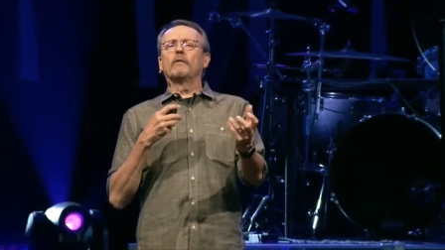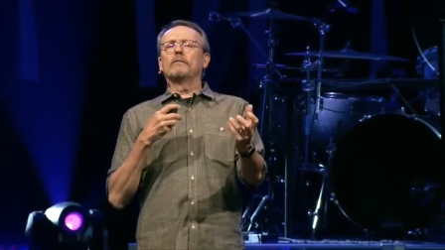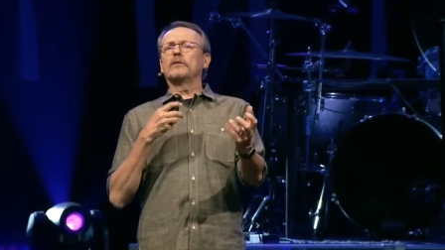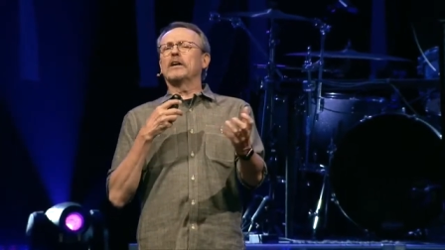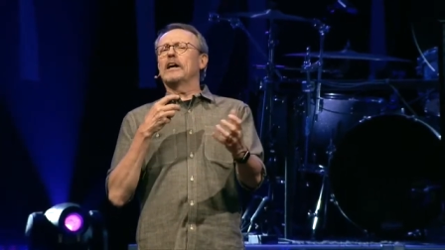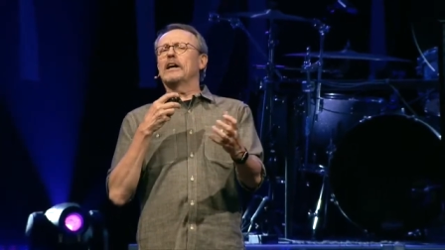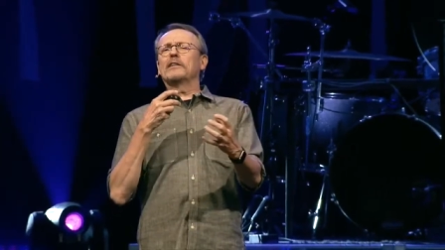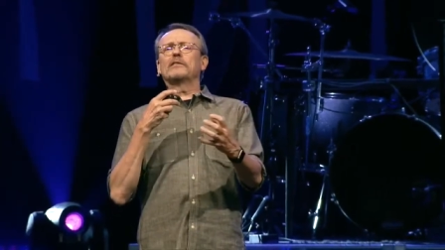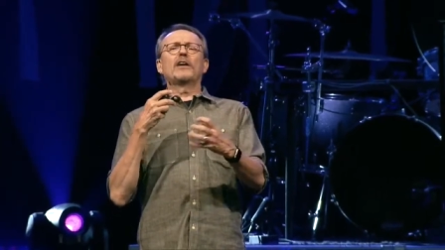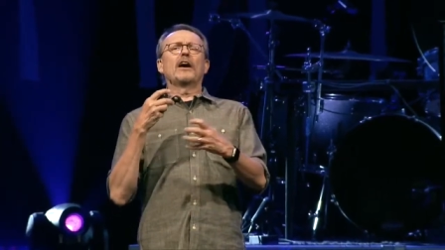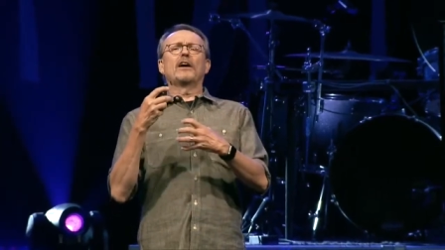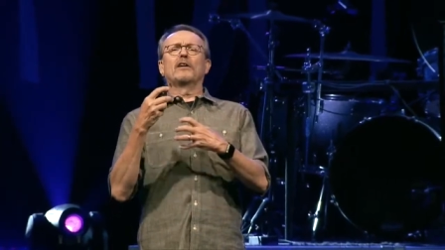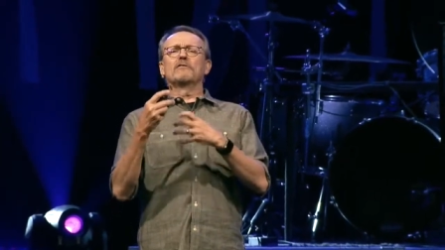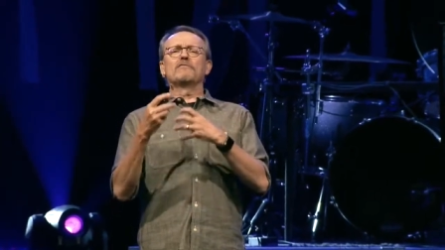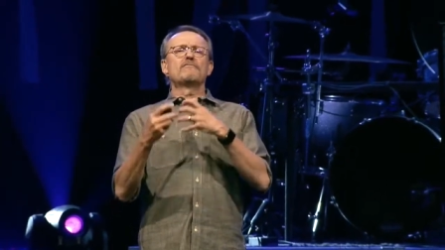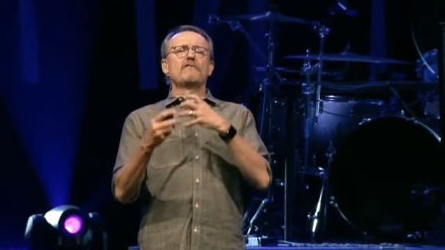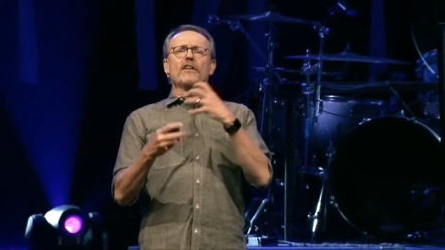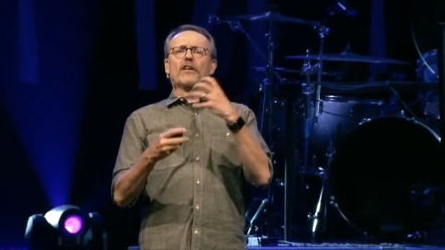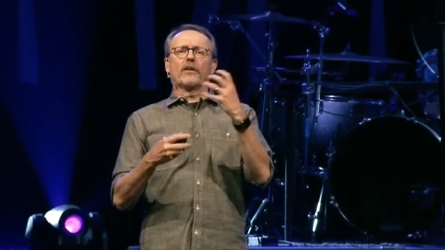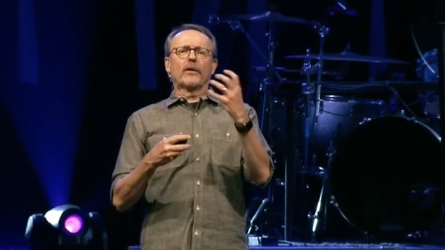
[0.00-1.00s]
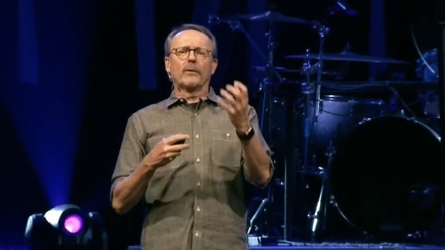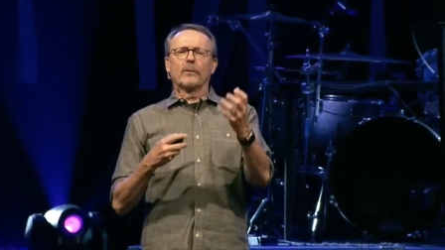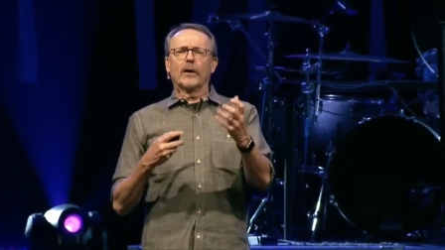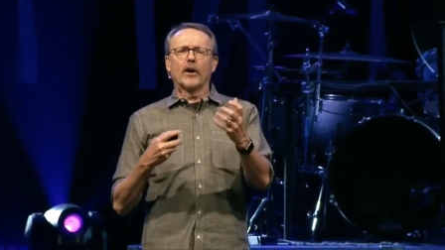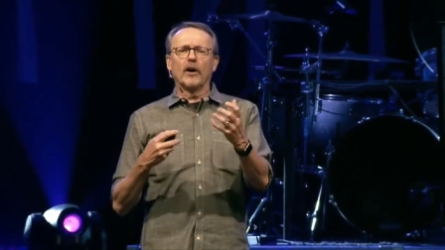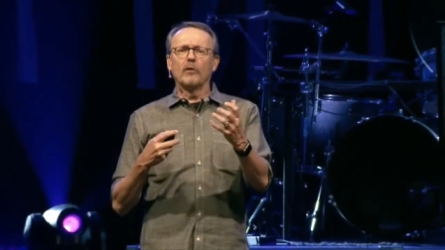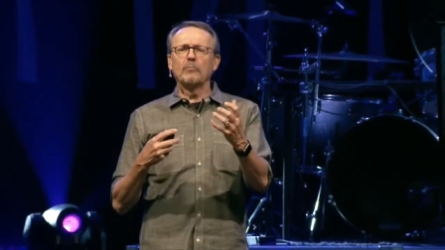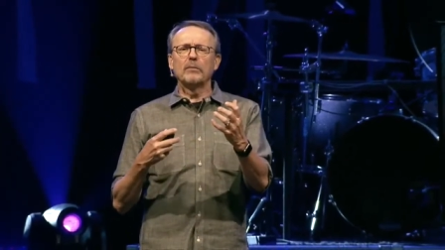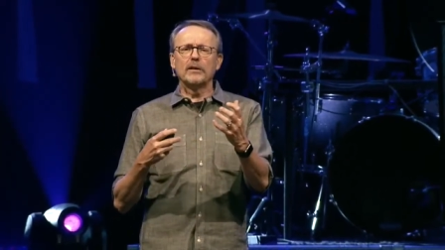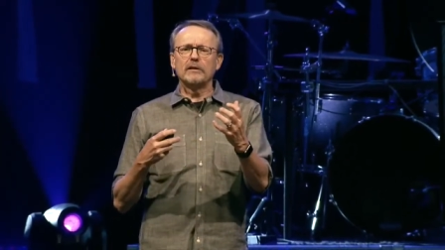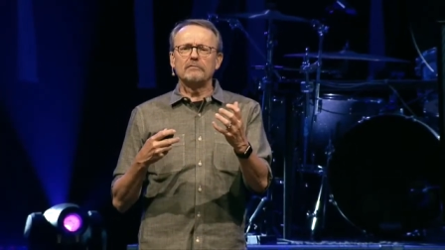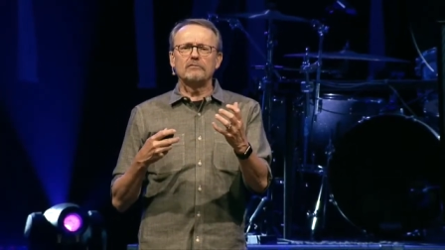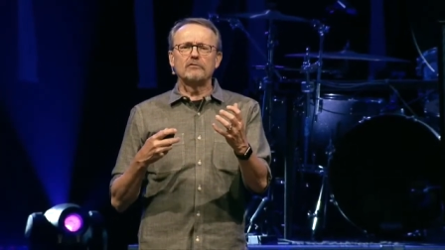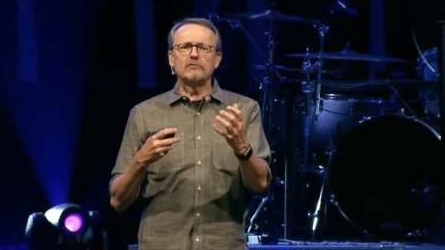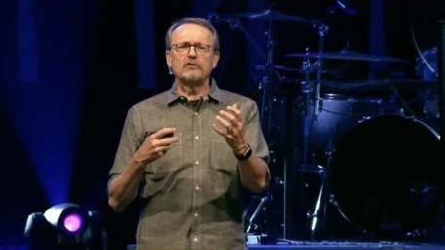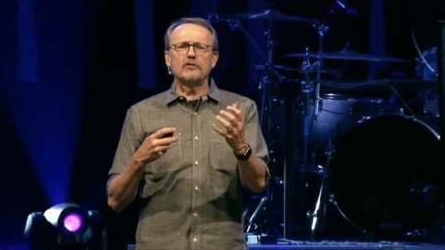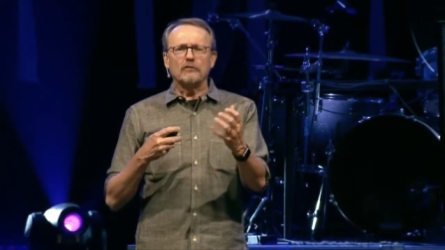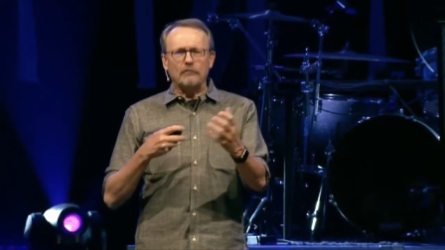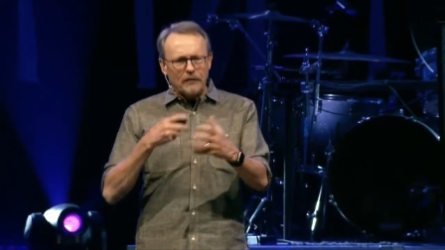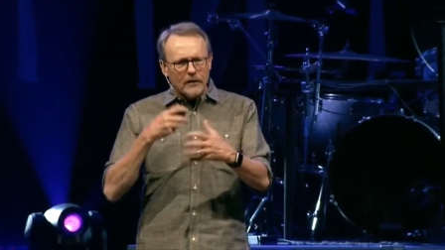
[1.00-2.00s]
Now, not very well,
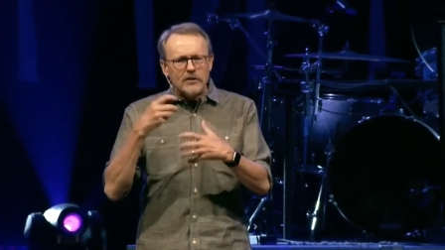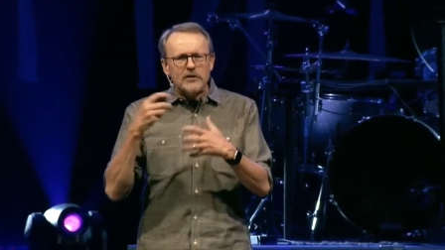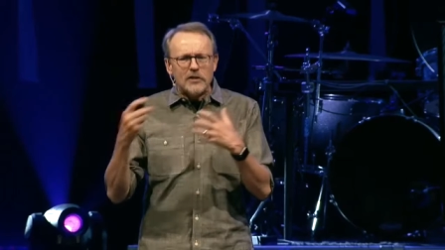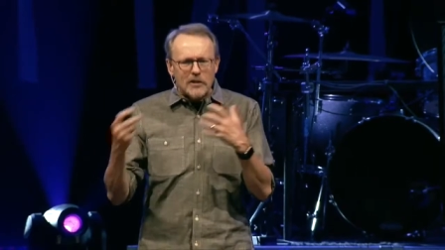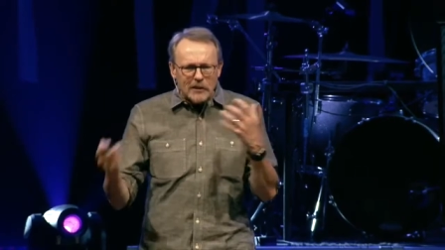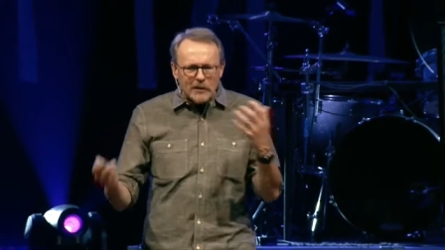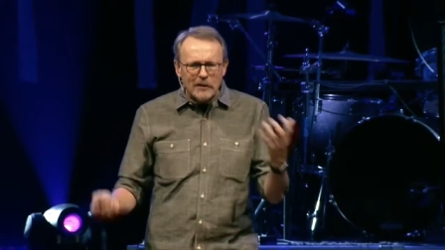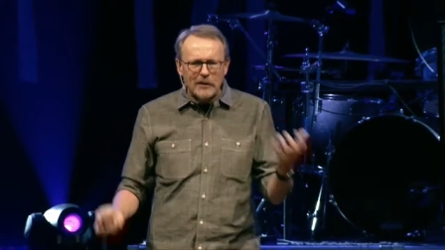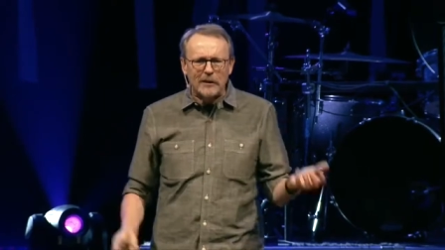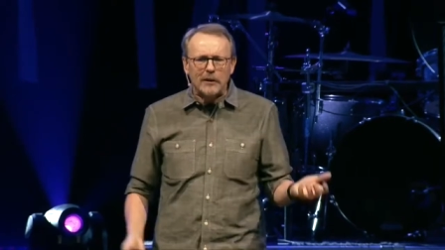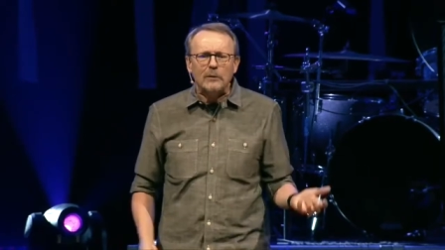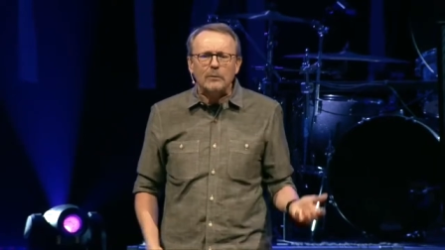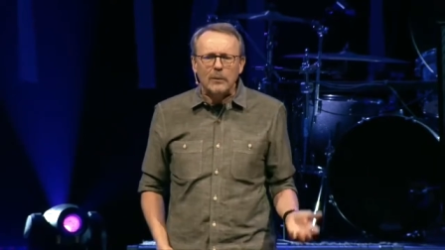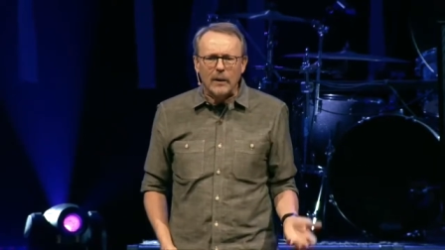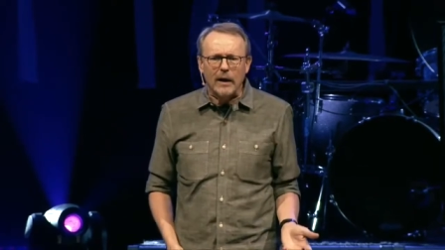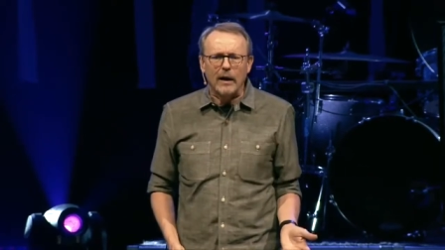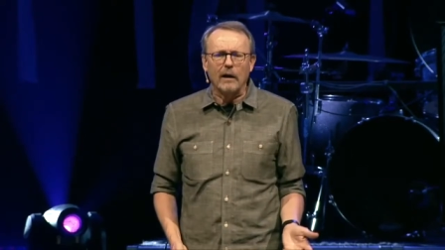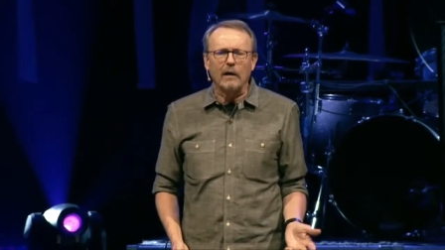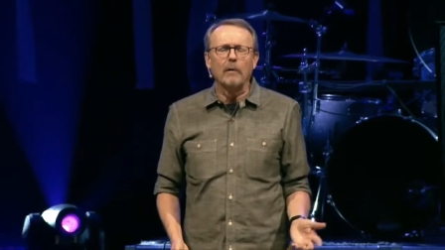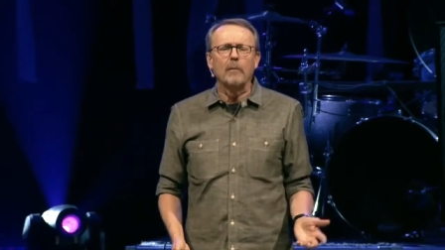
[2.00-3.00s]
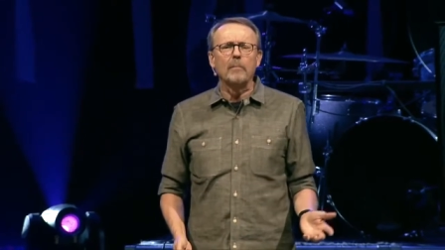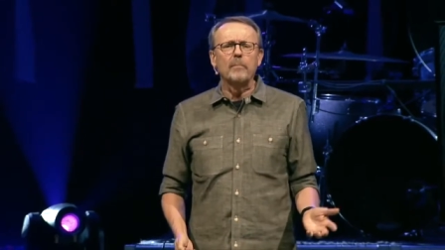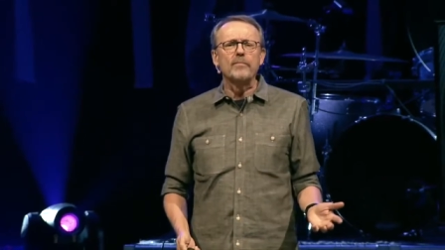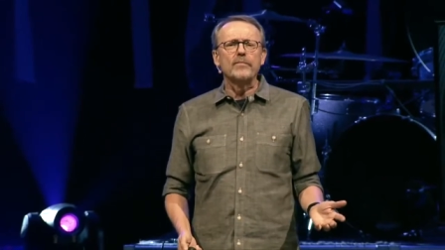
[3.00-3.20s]
but sufficiently well.